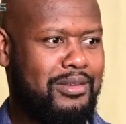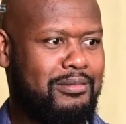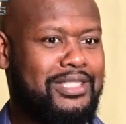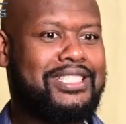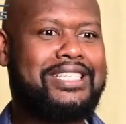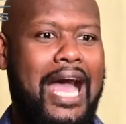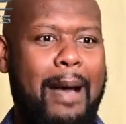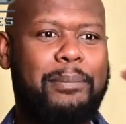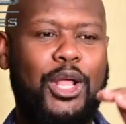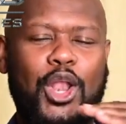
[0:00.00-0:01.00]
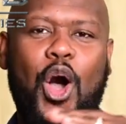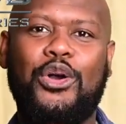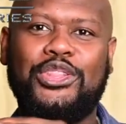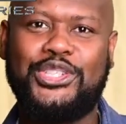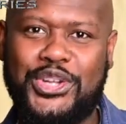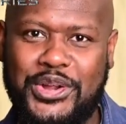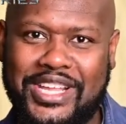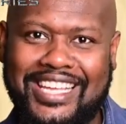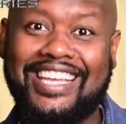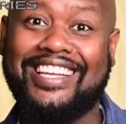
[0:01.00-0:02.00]
stop along the
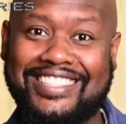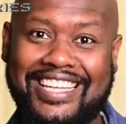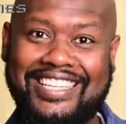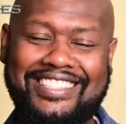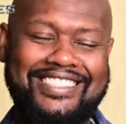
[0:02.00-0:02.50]
journey, in a sense,